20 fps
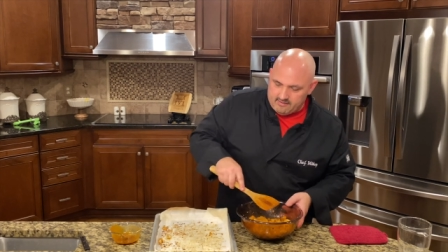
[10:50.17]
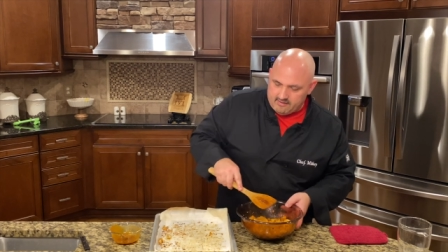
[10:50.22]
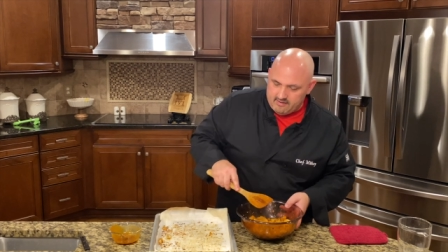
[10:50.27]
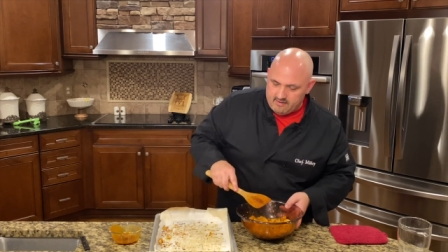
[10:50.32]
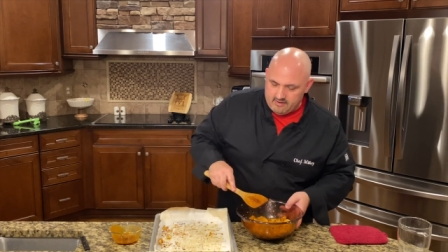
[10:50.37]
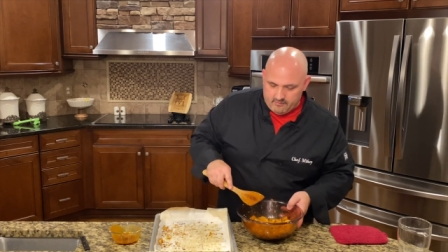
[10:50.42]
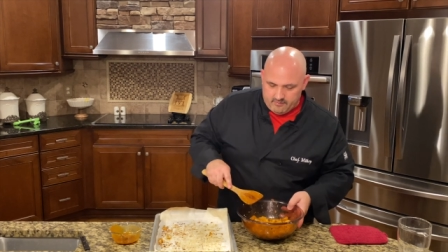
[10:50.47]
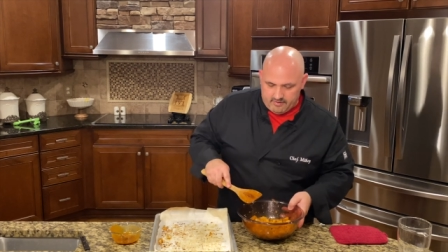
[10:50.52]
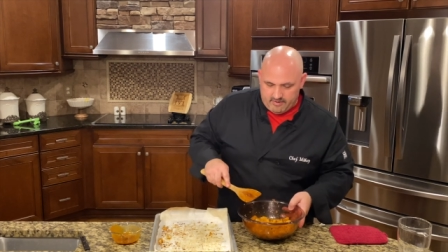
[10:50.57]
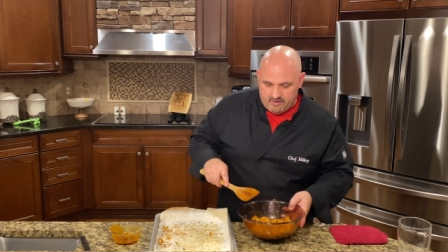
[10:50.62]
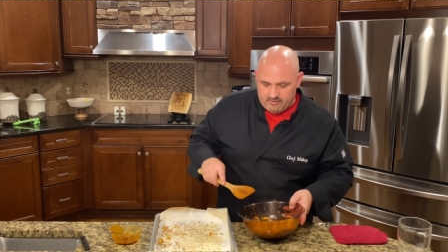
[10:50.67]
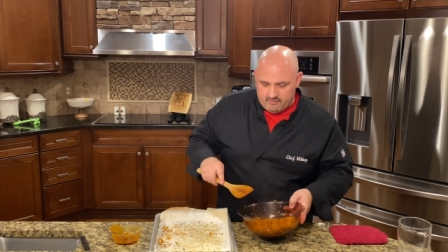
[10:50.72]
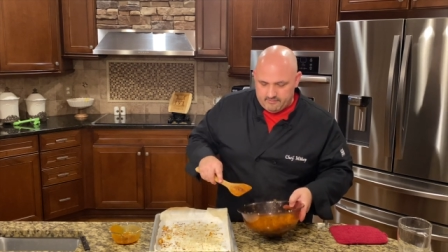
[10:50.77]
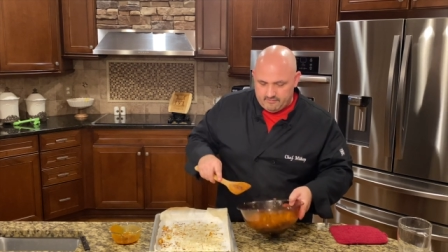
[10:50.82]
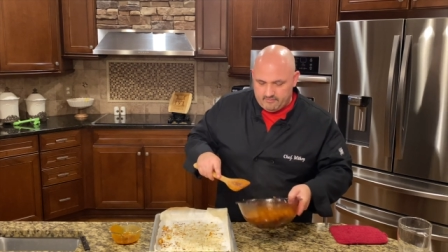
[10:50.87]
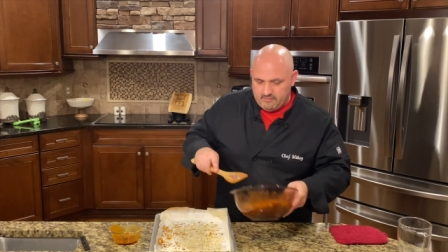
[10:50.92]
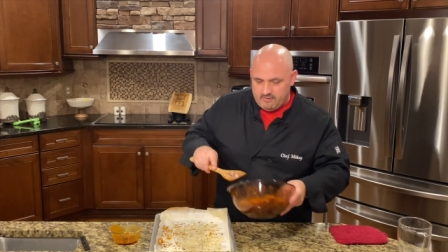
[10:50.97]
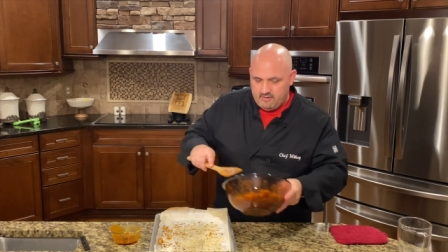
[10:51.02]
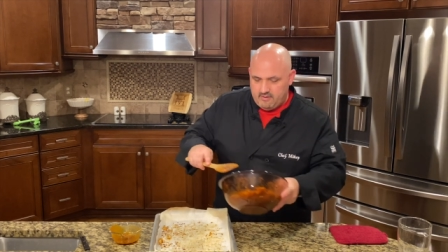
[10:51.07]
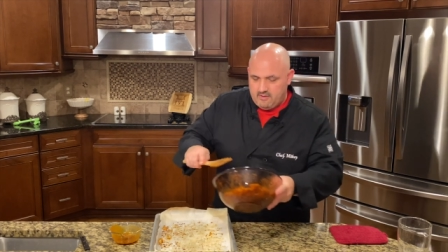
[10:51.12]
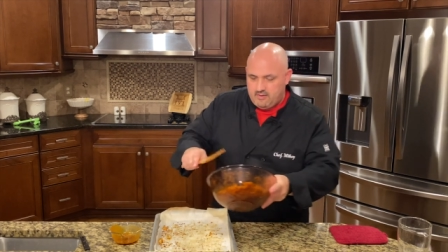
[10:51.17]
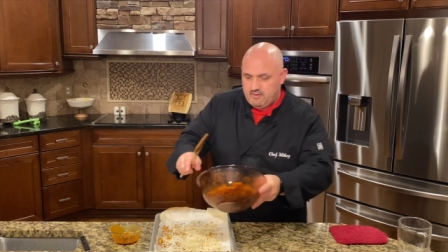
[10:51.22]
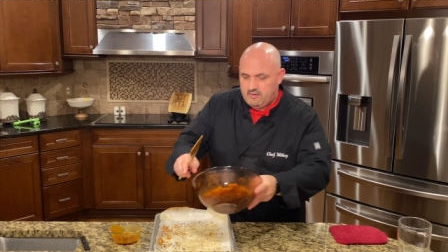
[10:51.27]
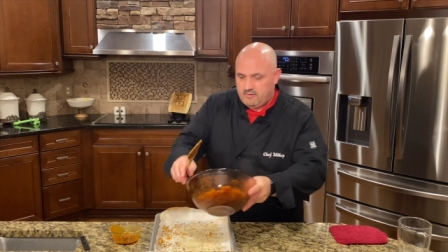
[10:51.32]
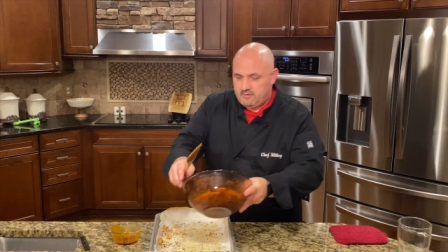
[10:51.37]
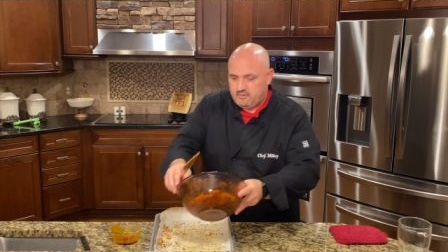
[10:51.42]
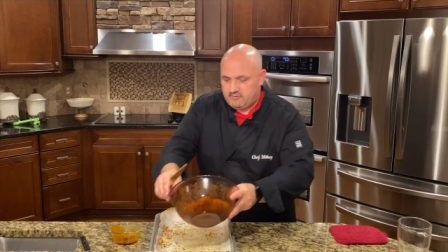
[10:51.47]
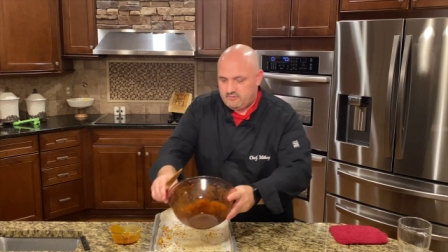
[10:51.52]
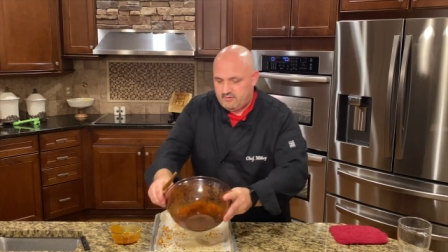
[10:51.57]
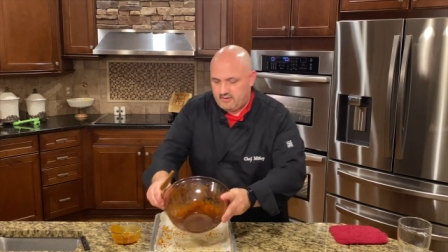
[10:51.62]
here we go.
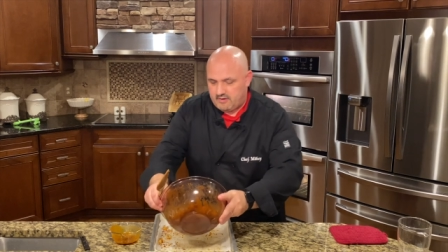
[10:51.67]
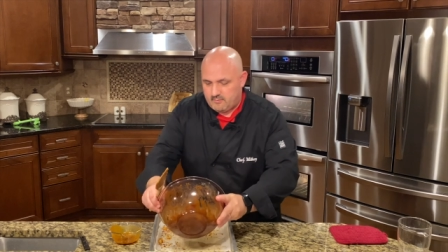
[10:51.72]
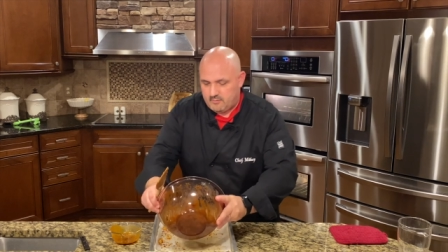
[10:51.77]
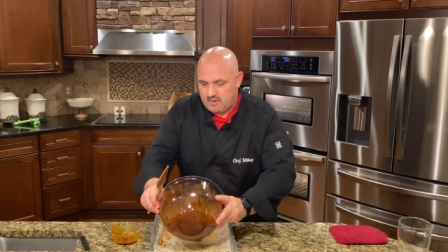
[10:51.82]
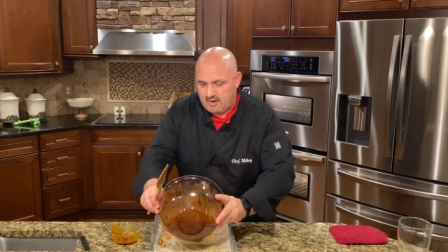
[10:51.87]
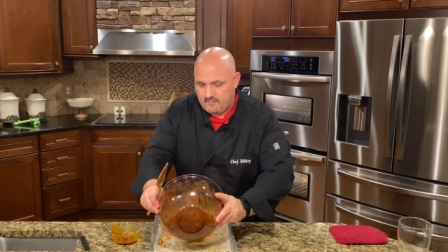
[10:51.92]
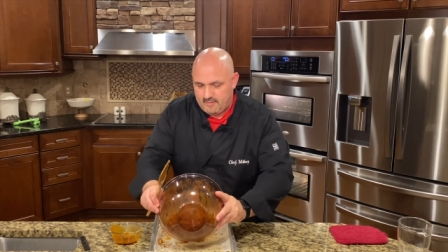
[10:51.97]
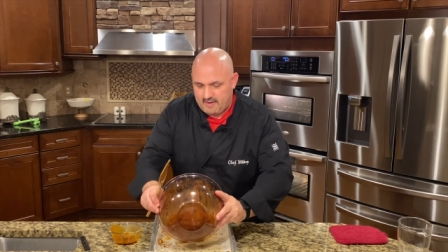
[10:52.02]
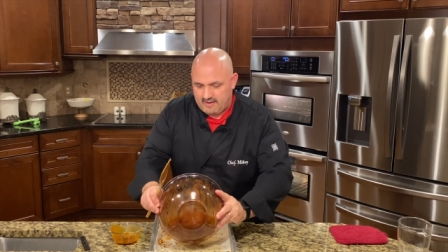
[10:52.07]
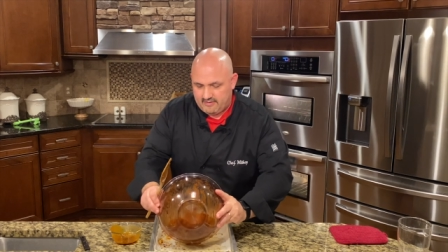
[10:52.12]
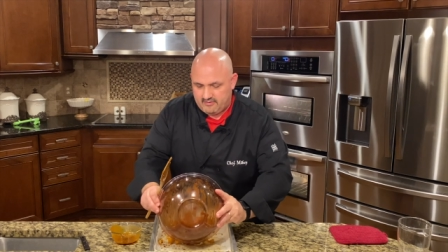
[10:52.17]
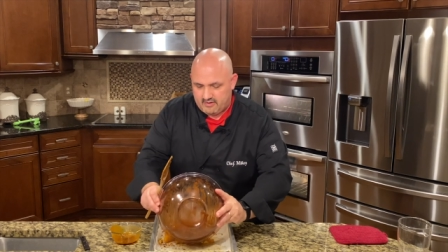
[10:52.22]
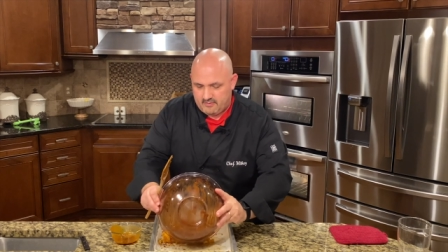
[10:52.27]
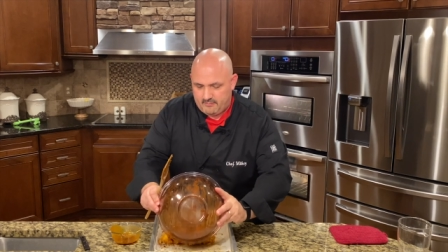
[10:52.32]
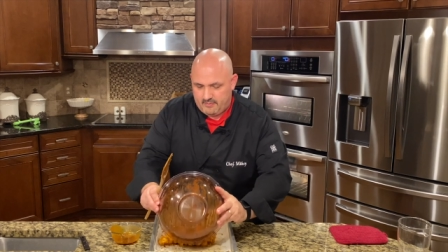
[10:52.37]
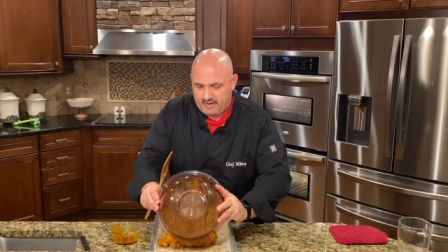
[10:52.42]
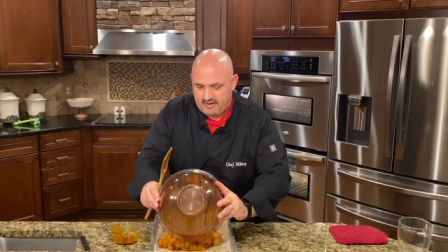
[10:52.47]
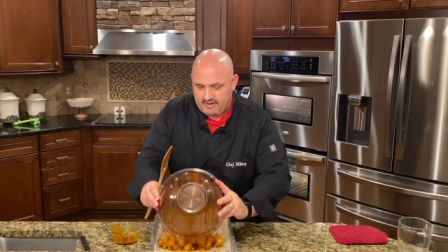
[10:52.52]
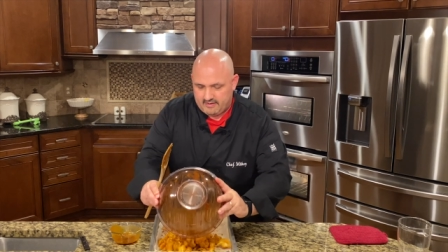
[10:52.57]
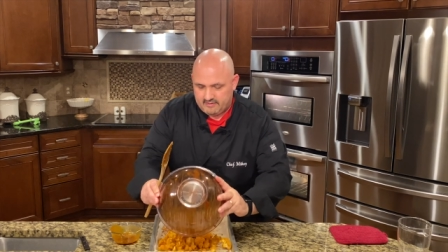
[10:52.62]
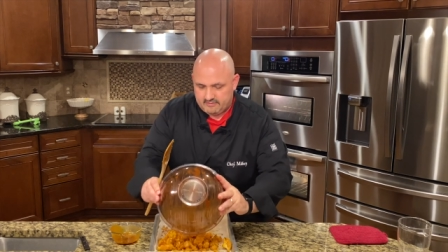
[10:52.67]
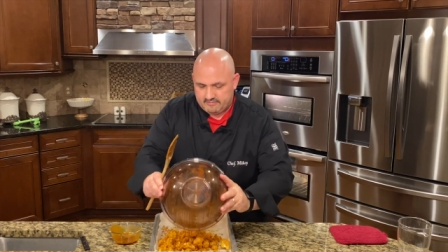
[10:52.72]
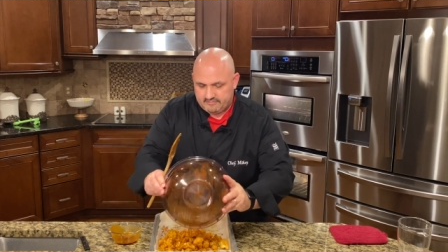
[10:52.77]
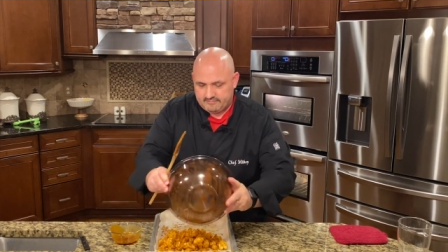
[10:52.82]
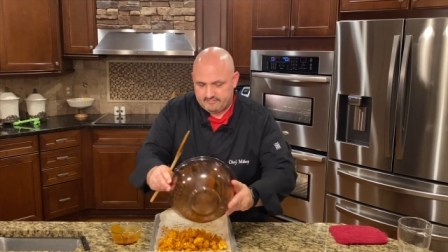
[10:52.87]
take them right back to the pan.